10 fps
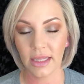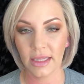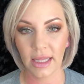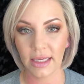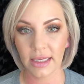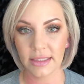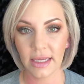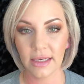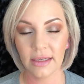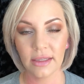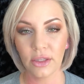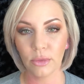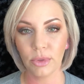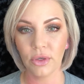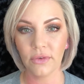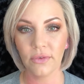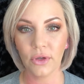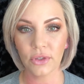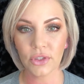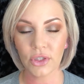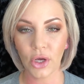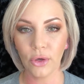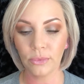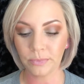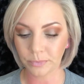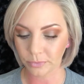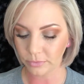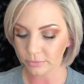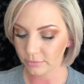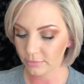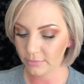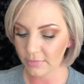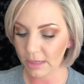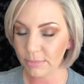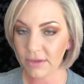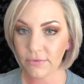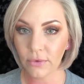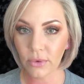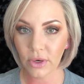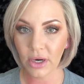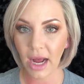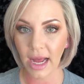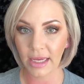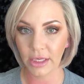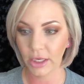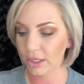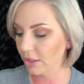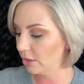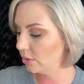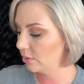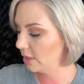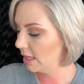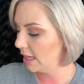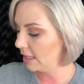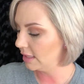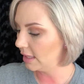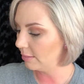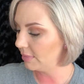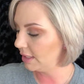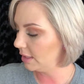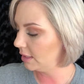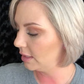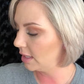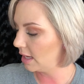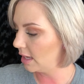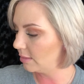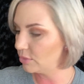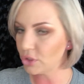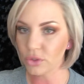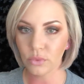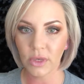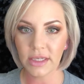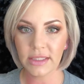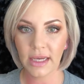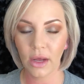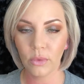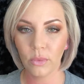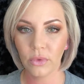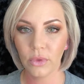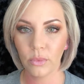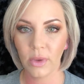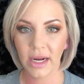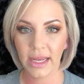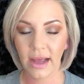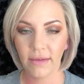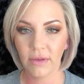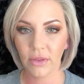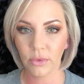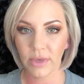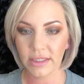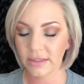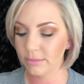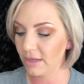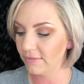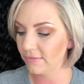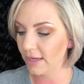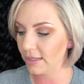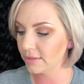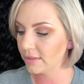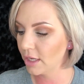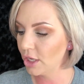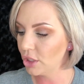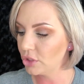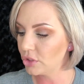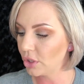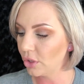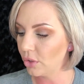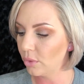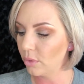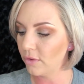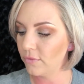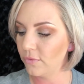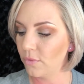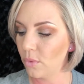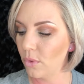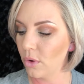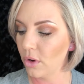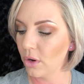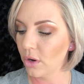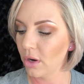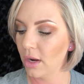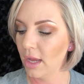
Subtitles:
like I said, they're beautiful. So before I go, let me just run down what I have on the rest of my face. So for